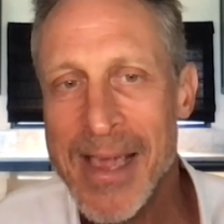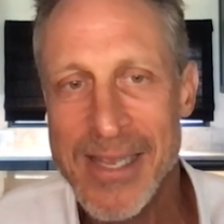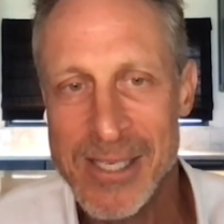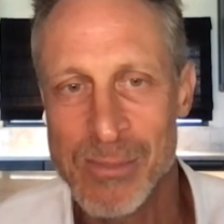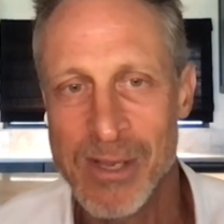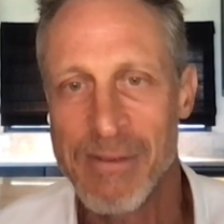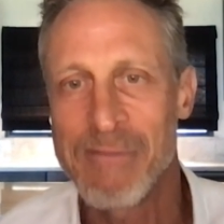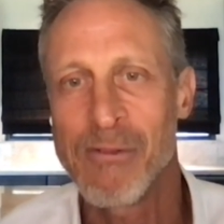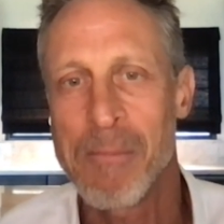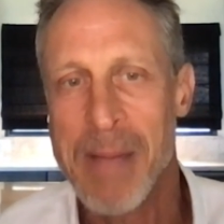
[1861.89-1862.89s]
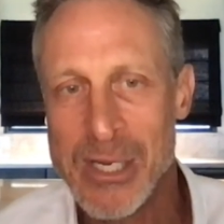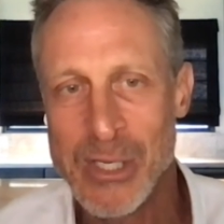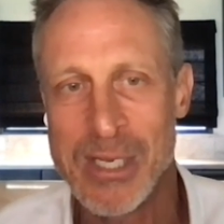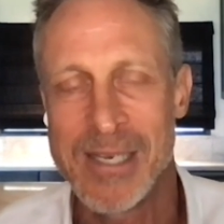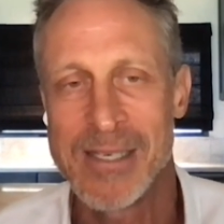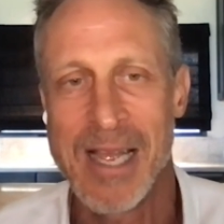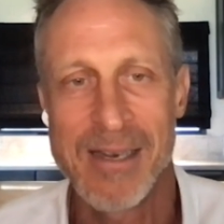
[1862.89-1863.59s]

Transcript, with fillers: mechanisms of inflammation and,